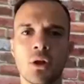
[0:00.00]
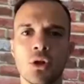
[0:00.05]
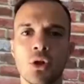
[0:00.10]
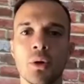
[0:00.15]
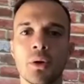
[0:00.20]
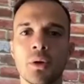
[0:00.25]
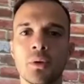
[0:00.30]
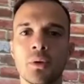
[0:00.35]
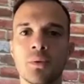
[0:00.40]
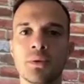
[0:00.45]

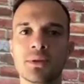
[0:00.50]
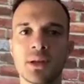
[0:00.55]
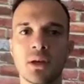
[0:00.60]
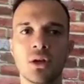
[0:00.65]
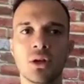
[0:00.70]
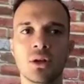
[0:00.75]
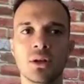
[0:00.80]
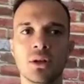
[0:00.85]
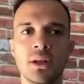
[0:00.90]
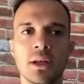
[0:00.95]
Glory was a good
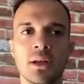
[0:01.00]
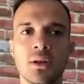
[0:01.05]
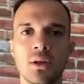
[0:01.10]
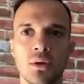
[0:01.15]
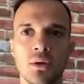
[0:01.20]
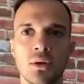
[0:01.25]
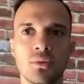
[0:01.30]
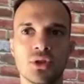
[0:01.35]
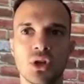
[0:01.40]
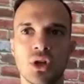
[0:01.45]
league. It
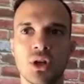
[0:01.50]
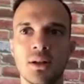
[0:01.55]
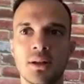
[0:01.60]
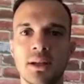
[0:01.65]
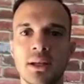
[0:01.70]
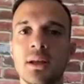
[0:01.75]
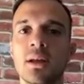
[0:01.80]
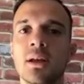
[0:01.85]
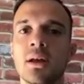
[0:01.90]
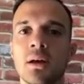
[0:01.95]
was a good
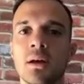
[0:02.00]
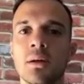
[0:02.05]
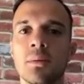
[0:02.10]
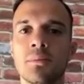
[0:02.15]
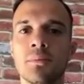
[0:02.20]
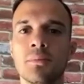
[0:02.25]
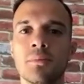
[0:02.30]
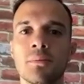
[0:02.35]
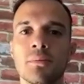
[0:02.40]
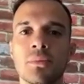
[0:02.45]
league.
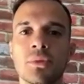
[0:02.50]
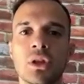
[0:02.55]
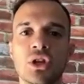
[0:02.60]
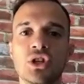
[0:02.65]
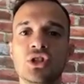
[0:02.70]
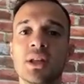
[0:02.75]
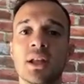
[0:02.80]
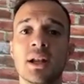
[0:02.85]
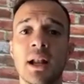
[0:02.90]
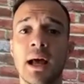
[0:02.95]
They just
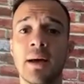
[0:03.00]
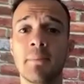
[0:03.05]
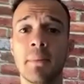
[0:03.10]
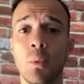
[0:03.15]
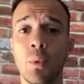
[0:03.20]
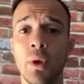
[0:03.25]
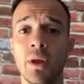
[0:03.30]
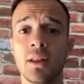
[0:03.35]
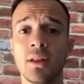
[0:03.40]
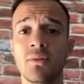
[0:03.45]
didn't have my
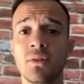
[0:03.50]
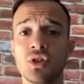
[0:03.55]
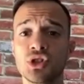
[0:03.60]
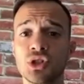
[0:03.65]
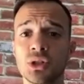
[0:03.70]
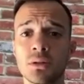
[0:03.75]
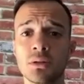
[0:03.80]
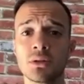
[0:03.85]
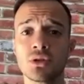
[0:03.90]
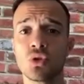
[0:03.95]
weight
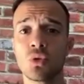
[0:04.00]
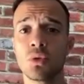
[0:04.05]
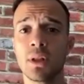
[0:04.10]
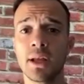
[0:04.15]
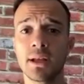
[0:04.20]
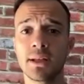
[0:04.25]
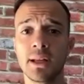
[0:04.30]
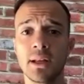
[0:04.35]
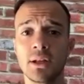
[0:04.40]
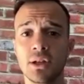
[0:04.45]
division, so
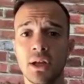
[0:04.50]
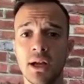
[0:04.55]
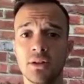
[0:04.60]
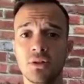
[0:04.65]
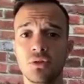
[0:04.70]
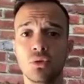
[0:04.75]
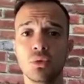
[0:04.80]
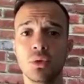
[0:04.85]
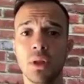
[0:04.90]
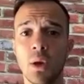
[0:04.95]
like I
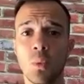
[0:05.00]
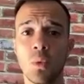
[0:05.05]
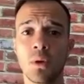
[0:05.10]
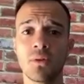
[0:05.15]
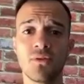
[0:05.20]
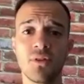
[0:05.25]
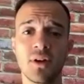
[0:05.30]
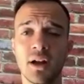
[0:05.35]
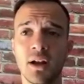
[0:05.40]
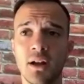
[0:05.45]
had to do like
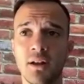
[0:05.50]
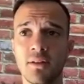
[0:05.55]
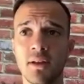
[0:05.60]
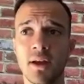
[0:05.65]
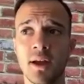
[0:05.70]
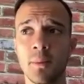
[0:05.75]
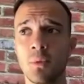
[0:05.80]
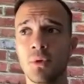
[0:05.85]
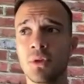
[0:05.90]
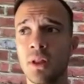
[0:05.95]
one fight at a
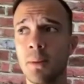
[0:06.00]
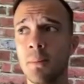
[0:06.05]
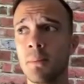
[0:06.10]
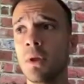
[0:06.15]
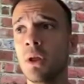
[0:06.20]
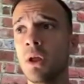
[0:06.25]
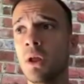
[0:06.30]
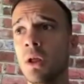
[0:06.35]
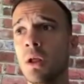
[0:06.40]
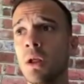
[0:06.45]
time with them.
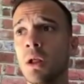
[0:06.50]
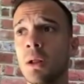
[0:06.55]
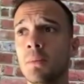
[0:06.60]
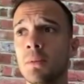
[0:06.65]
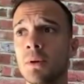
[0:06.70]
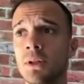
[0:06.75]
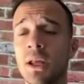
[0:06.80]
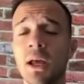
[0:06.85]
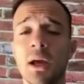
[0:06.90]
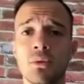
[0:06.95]

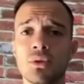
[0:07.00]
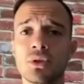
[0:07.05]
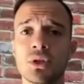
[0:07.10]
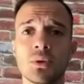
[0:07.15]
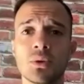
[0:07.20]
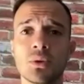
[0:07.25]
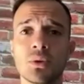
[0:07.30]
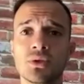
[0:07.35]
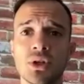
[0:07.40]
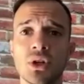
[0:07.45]
But yeah,
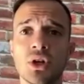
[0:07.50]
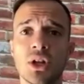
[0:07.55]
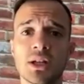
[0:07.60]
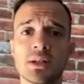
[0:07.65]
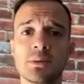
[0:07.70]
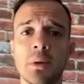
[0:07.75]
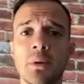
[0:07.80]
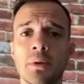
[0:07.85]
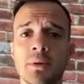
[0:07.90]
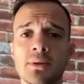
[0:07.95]
it was a good
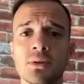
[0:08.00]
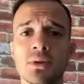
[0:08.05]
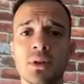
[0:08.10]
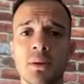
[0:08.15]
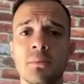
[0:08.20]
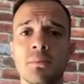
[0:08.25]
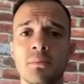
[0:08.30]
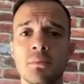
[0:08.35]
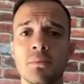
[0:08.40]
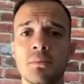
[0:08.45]
experience with
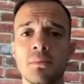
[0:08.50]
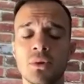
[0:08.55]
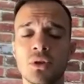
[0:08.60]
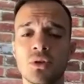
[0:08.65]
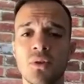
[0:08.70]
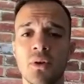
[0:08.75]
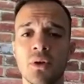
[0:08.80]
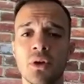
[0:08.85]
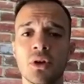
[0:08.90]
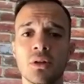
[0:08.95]
them. It was
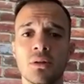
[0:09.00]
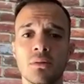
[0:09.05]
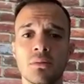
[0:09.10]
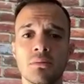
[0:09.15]
very good.